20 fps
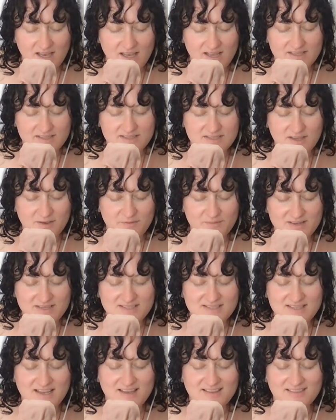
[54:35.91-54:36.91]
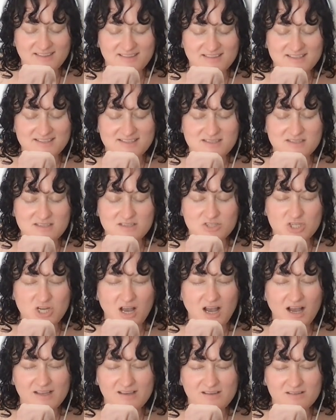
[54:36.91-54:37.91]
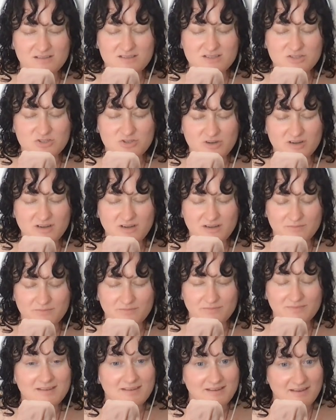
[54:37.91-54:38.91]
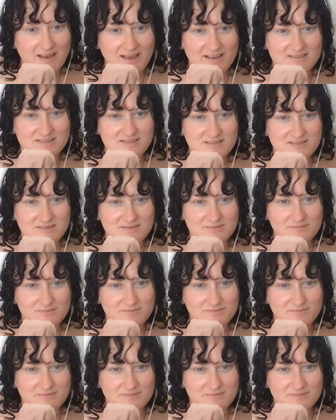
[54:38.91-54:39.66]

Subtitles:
And some may say that this is a child's dream. Yes.